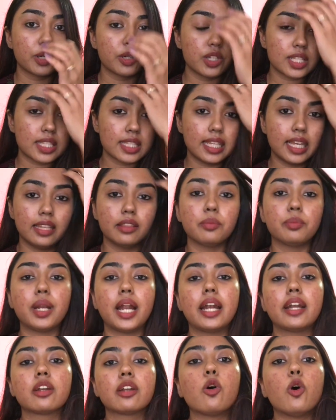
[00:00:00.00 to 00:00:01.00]
because then the
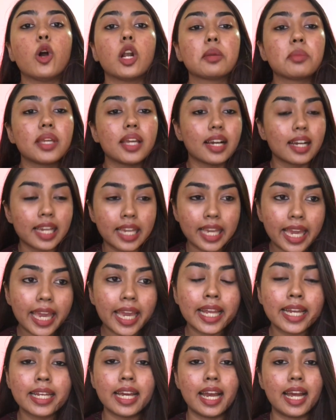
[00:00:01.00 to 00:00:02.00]
brand called me
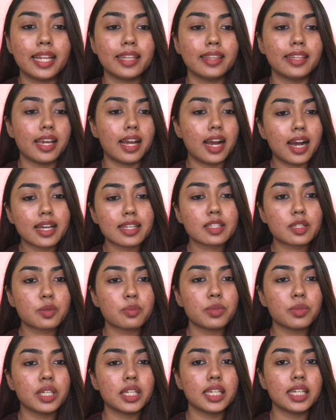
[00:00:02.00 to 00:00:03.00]
again and they
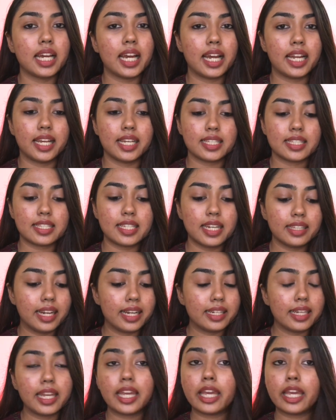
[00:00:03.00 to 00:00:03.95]
asked me and I said that,